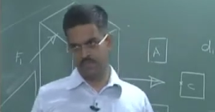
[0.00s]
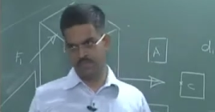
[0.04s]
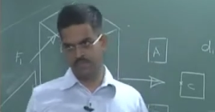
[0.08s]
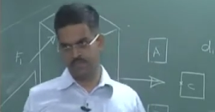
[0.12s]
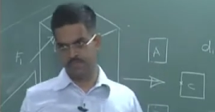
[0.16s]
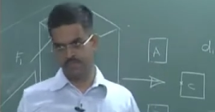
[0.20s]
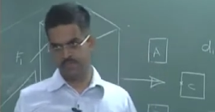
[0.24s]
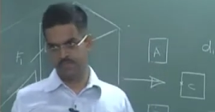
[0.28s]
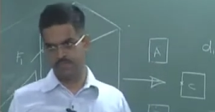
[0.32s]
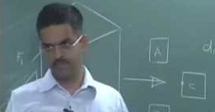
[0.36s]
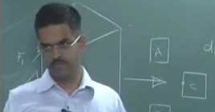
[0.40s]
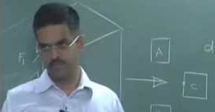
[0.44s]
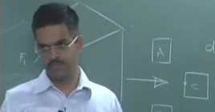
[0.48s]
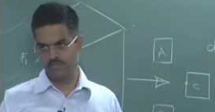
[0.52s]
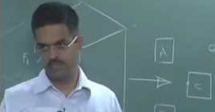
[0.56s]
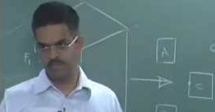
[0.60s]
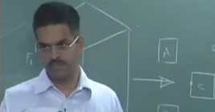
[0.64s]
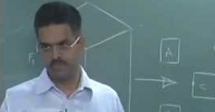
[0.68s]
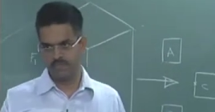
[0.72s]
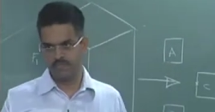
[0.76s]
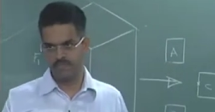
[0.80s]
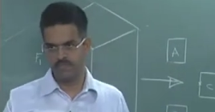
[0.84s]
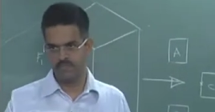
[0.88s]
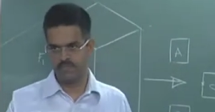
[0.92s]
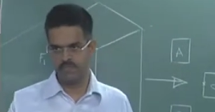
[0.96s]

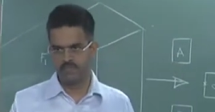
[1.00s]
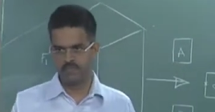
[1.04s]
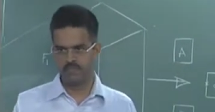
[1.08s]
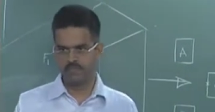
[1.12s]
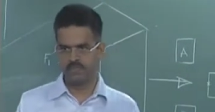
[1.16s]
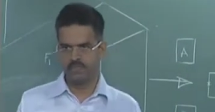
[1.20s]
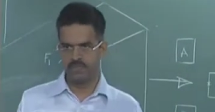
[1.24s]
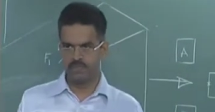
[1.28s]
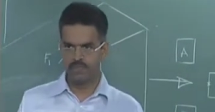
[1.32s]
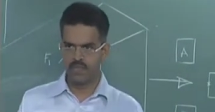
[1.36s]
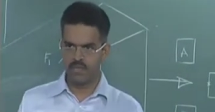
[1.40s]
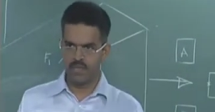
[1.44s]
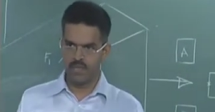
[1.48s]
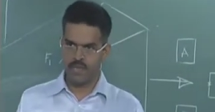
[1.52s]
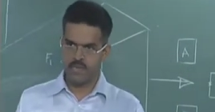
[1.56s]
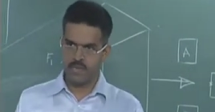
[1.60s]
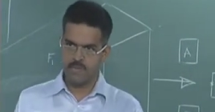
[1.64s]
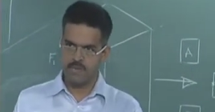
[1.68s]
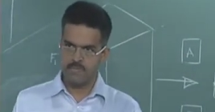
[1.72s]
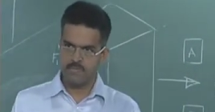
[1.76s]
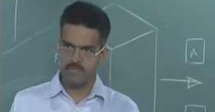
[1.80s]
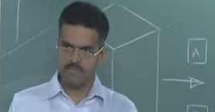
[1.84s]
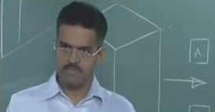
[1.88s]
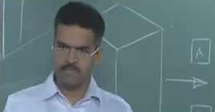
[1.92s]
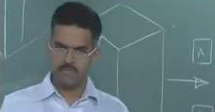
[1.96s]

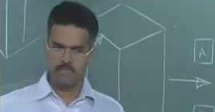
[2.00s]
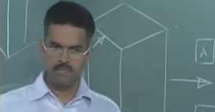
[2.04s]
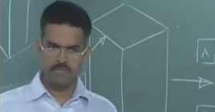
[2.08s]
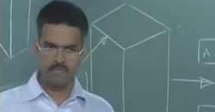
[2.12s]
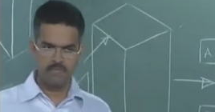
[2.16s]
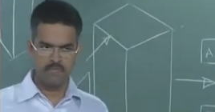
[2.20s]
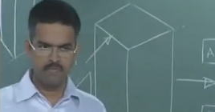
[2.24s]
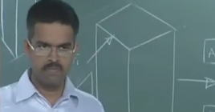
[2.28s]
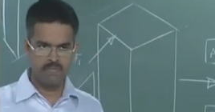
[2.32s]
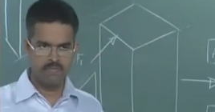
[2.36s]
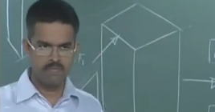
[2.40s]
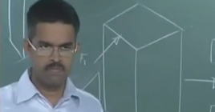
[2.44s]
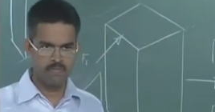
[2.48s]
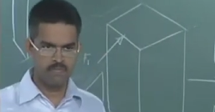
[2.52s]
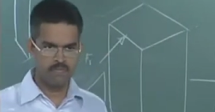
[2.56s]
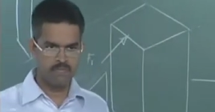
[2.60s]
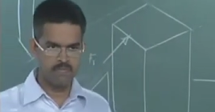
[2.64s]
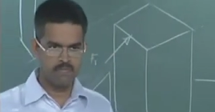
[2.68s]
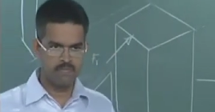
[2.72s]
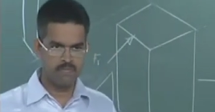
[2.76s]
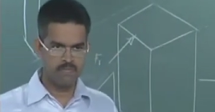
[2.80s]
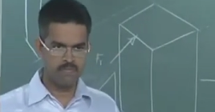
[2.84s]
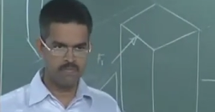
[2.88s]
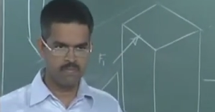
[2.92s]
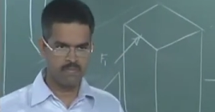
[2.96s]

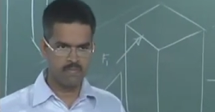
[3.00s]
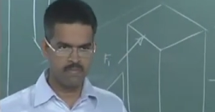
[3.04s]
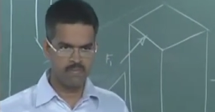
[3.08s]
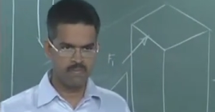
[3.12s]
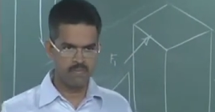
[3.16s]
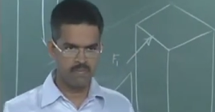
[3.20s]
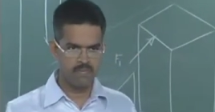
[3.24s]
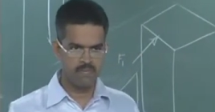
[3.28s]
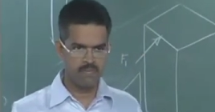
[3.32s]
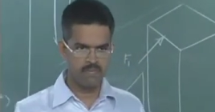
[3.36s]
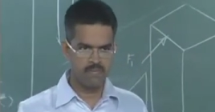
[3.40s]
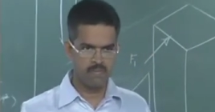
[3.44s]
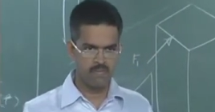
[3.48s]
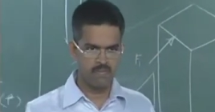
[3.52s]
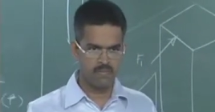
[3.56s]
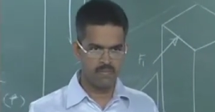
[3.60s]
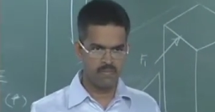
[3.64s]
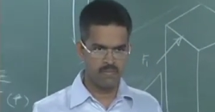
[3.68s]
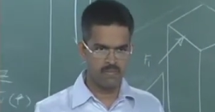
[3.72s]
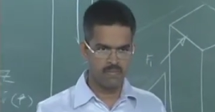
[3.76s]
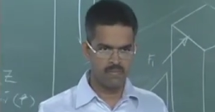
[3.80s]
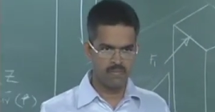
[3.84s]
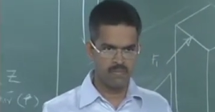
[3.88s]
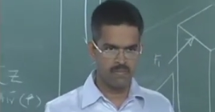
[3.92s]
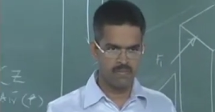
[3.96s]

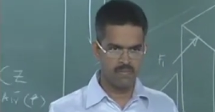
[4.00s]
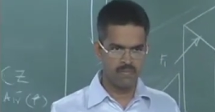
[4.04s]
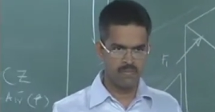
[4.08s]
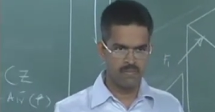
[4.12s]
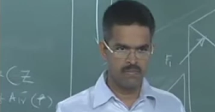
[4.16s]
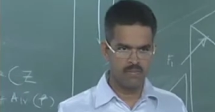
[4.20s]
(silence)